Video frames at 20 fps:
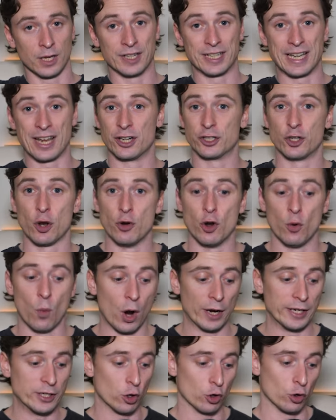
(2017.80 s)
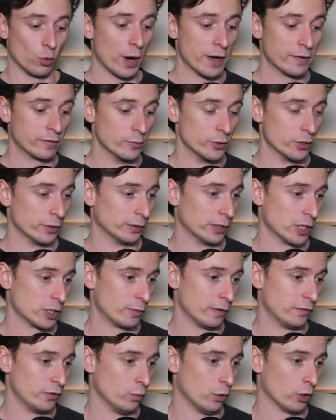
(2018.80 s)
And again, I don't know why he got away from doing this,
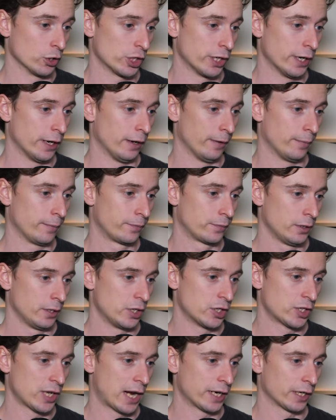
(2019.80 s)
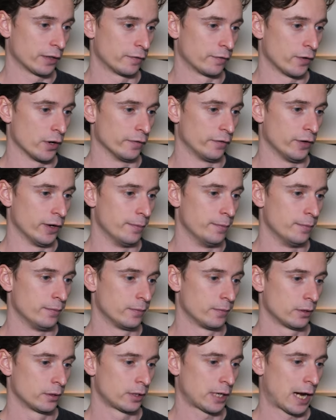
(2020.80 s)
but if you watch here, he's standing in front of him.
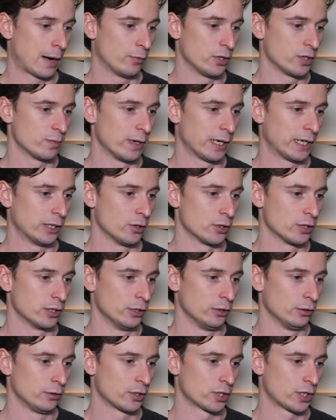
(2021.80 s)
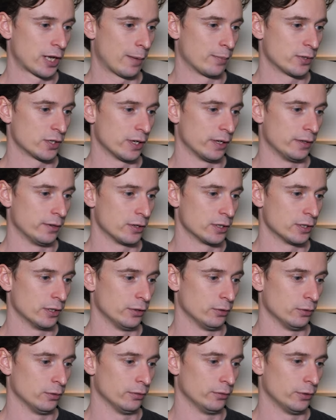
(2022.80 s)
Cameron's making those little steps in, those
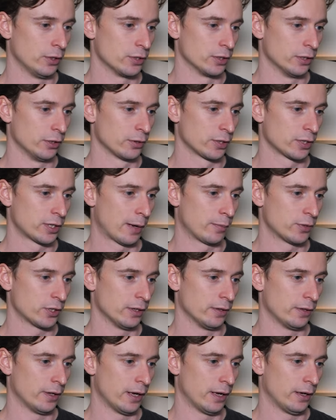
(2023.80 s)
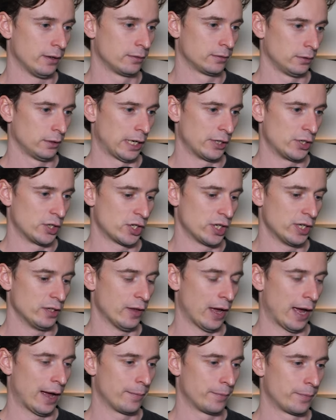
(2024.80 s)
little steps in there. And you see
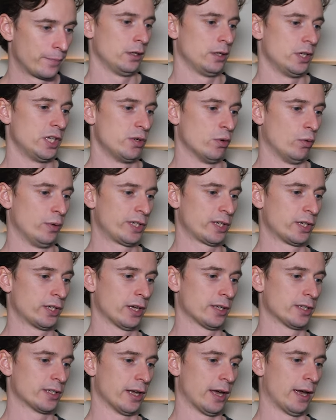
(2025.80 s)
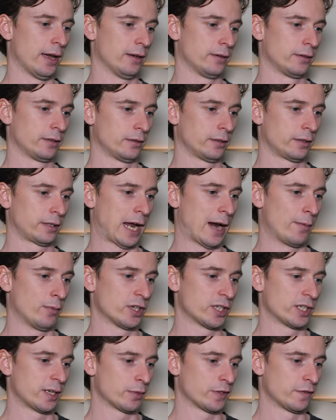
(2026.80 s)
that. You see what Whittaker does there? Cameron
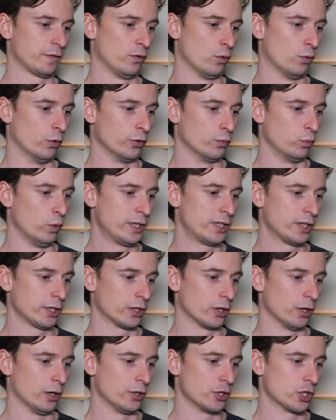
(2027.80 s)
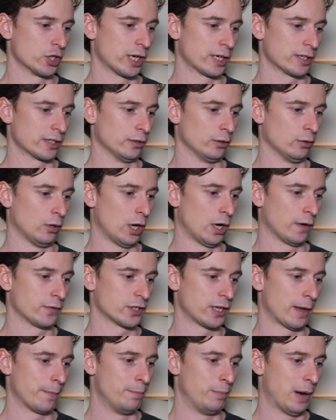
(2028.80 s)
steps forward, Whittaker just takes a little half
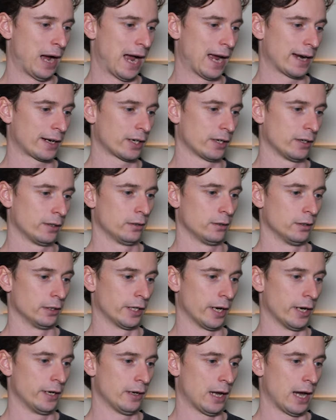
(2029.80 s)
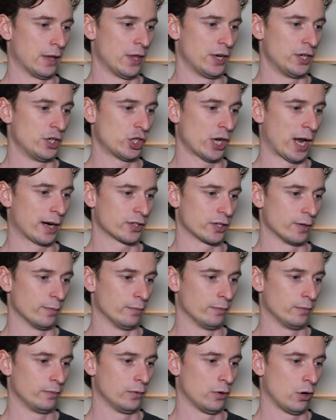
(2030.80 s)
step back. Okay? And then he checks
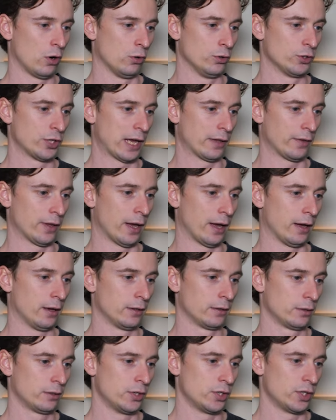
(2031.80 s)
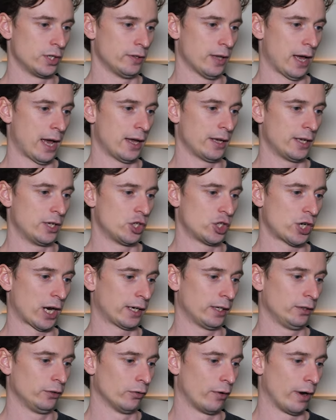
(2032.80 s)
him. Holds that there. You see that? He's
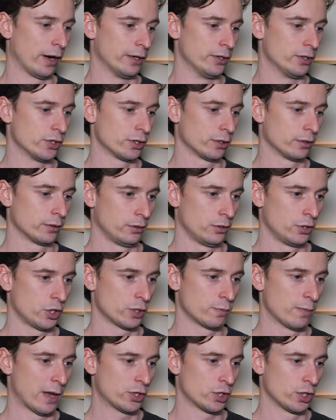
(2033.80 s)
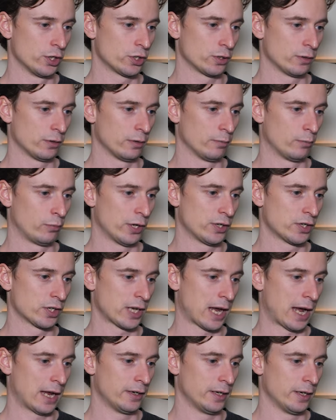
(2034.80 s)
checking the range. Just measures, brings his
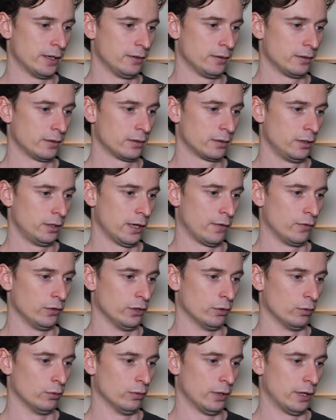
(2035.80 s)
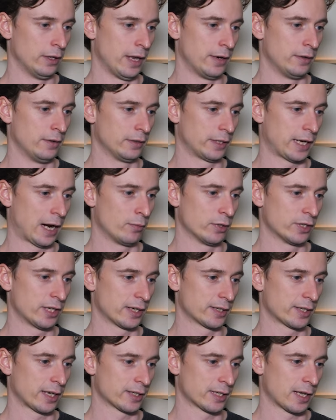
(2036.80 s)
hand in, another little, and then Cameron
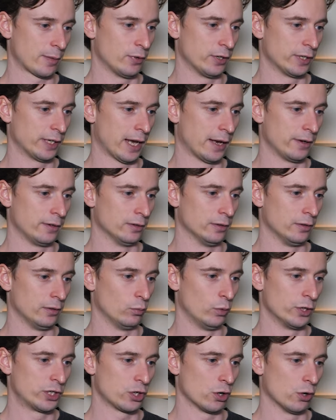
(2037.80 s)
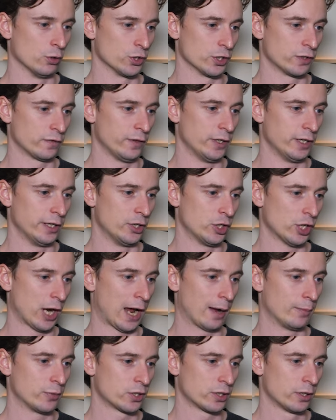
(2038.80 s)
takes that step in again. Whittaker holds his feet, he
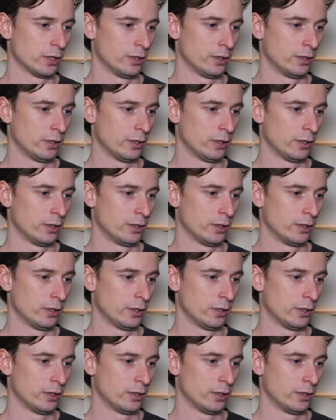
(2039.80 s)
jabs,